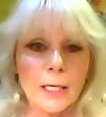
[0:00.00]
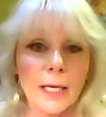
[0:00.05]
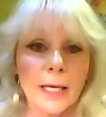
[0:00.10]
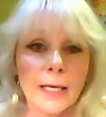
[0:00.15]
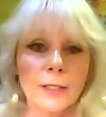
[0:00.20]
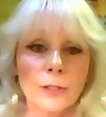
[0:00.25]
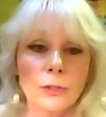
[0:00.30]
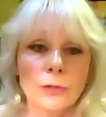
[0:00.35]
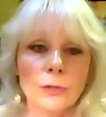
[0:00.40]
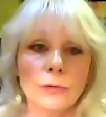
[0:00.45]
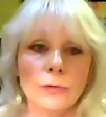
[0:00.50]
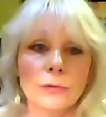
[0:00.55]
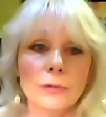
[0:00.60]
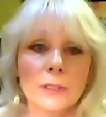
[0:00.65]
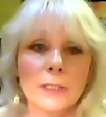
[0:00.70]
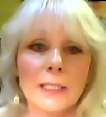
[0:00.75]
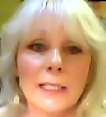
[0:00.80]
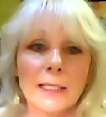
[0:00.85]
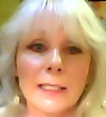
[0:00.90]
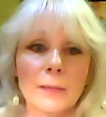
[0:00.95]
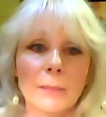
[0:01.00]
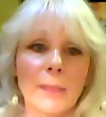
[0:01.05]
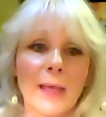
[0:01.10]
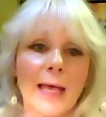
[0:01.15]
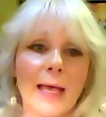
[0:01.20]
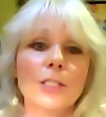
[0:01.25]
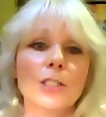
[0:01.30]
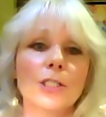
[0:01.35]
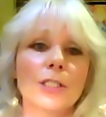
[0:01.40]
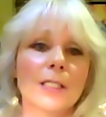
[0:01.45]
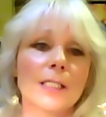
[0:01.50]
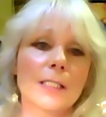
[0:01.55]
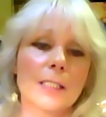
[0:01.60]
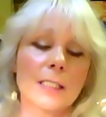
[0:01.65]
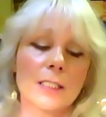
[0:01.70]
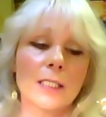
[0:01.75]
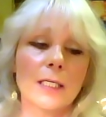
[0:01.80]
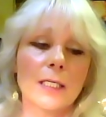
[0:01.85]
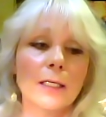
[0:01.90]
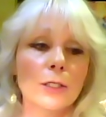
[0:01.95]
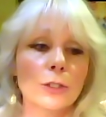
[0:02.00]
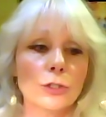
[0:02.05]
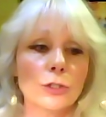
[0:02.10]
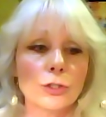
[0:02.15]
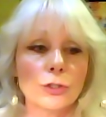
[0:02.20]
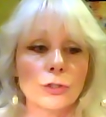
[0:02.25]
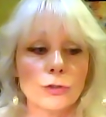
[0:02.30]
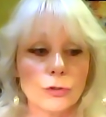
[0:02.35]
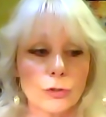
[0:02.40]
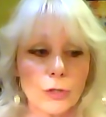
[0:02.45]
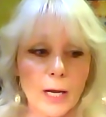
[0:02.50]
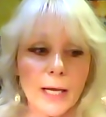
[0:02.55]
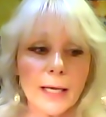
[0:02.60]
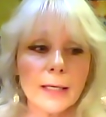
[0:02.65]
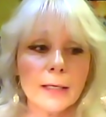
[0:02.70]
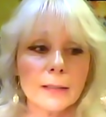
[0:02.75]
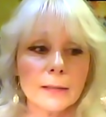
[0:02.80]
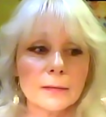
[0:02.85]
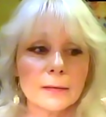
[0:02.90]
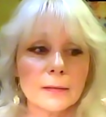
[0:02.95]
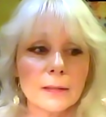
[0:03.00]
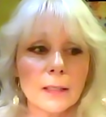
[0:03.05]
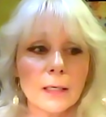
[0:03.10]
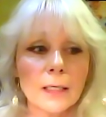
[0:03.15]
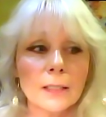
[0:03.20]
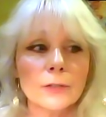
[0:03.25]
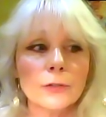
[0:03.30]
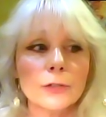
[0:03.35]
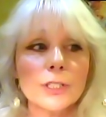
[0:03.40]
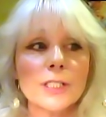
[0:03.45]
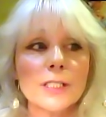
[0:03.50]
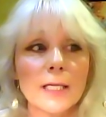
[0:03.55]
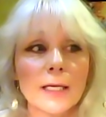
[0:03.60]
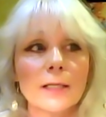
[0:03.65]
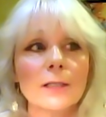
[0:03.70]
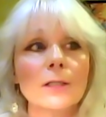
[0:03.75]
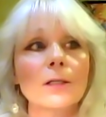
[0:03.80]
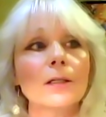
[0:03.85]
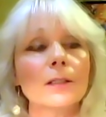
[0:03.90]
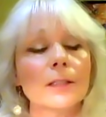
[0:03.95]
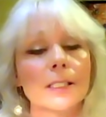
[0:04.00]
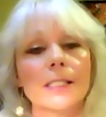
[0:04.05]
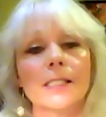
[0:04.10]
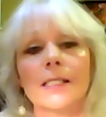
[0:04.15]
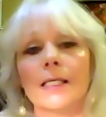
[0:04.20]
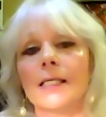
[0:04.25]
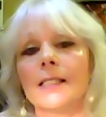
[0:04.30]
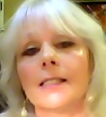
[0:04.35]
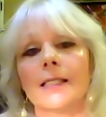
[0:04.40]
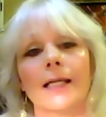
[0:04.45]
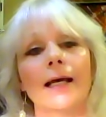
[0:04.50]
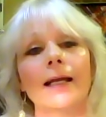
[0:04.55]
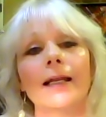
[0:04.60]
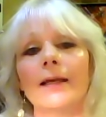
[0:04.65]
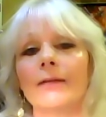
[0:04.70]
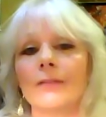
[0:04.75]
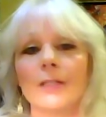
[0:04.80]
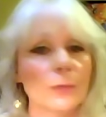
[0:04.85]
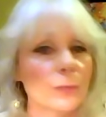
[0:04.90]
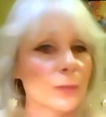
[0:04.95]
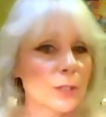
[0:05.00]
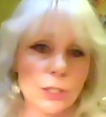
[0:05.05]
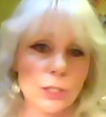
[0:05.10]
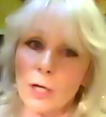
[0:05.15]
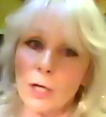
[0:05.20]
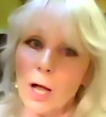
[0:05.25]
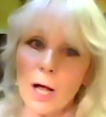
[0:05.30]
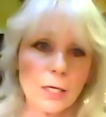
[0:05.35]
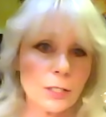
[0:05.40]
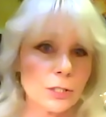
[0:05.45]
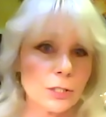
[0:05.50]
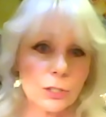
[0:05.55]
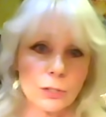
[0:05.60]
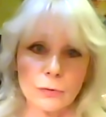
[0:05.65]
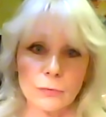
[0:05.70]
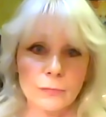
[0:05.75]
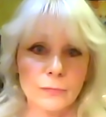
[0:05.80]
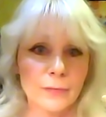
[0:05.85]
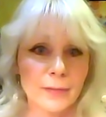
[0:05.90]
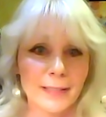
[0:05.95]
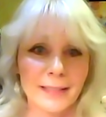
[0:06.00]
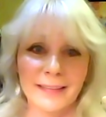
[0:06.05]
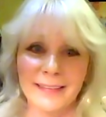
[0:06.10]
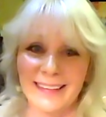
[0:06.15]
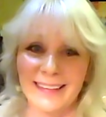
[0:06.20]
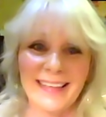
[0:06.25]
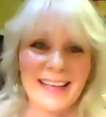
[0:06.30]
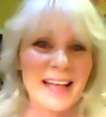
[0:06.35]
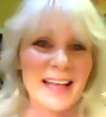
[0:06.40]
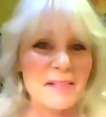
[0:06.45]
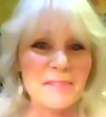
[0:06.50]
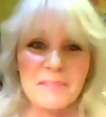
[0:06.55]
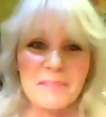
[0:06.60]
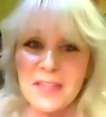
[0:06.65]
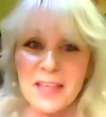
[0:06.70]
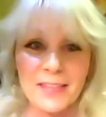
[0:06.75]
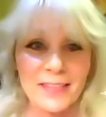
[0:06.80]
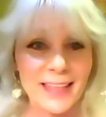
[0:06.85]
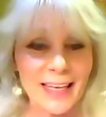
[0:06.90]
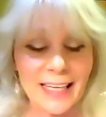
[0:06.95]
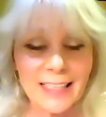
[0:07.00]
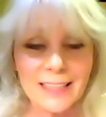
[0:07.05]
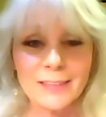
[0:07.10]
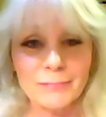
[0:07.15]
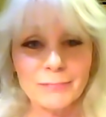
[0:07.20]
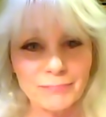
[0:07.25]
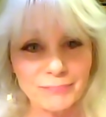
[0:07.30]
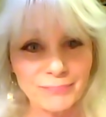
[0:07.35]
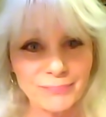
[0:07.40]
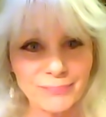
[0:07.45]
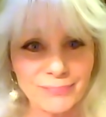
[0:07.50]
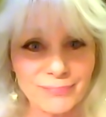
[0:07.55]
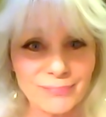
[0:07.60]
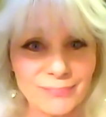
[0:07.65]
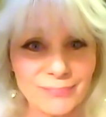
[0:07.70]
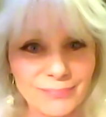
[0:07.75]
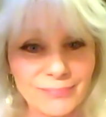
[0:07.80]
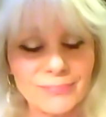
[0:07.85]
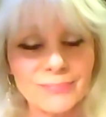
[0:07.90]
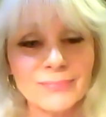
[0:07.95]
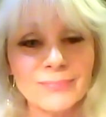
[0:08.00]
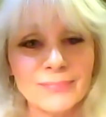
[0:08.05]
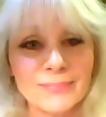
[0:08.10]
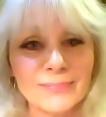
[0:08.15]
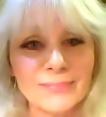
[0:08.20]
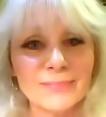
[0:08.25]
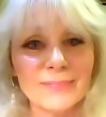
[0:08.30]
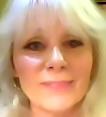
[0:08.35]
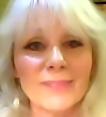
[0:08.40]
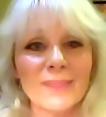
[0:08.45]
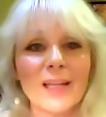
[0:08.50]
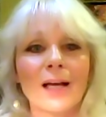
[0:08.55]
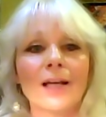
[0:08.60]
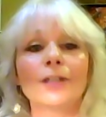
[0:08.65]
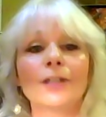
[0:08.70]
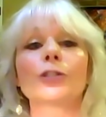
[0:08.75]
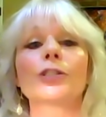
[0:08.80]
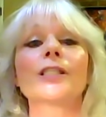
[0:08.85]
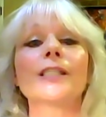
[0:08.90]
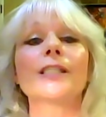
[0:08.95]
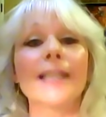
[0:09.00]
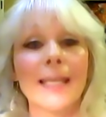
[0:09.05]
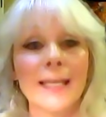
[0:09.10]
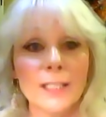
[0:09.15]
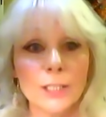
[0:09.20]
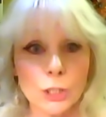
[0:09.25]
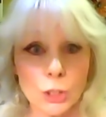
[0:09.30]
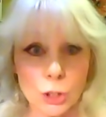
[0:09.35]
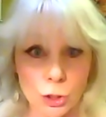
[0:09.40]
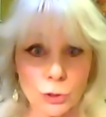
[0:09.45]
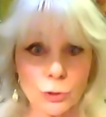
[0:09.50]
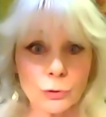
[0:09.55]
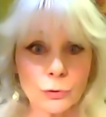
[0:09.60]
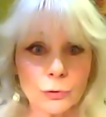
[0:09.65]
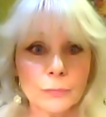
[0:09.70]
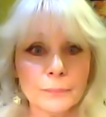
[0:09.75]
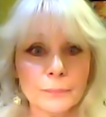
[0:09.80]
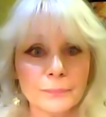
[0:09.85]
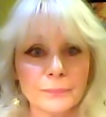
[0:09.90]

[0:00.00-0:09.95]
And you can imagine as a teenager to try to understand all these things and not have anyone to talk to that understands you.